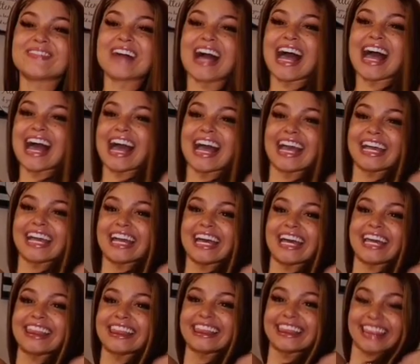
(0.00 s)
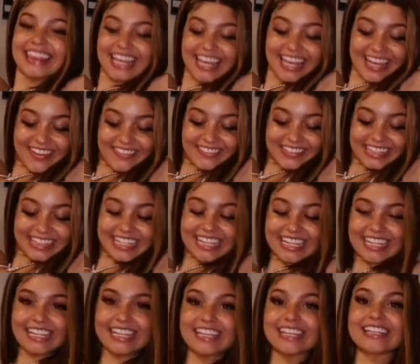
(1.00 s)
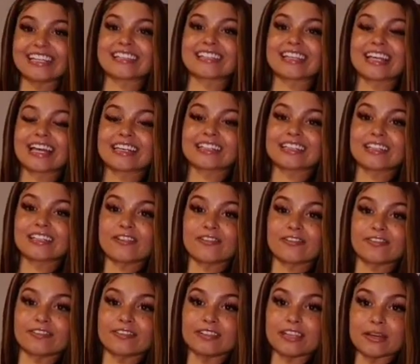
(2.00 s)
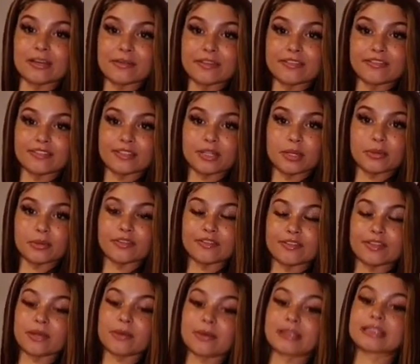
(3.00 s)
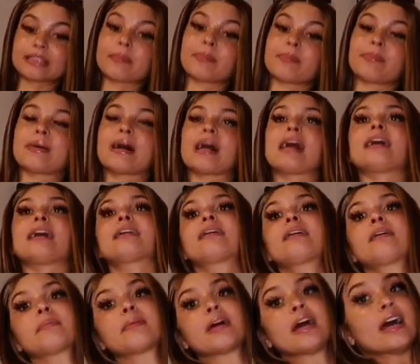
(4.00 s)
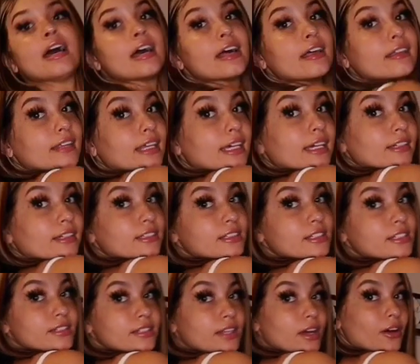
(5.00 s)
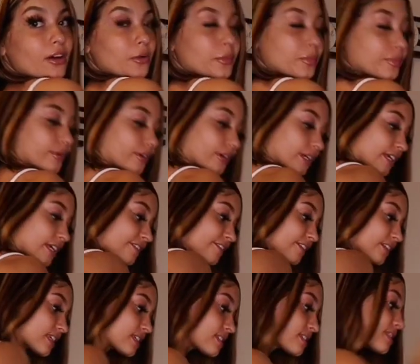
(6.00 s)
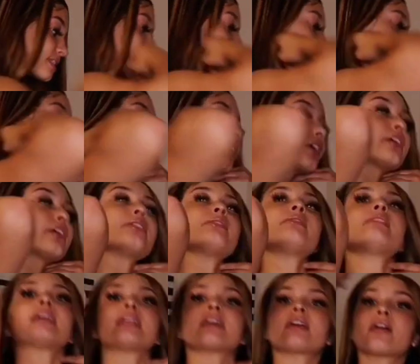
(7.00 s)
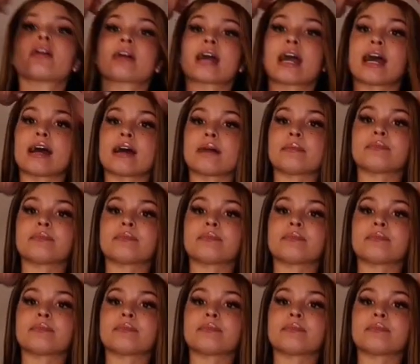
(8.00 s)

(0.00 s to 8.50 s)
I love these. They got the little flowy flow at the bottom. They are so pretty for the summer, girl. You need to go cop.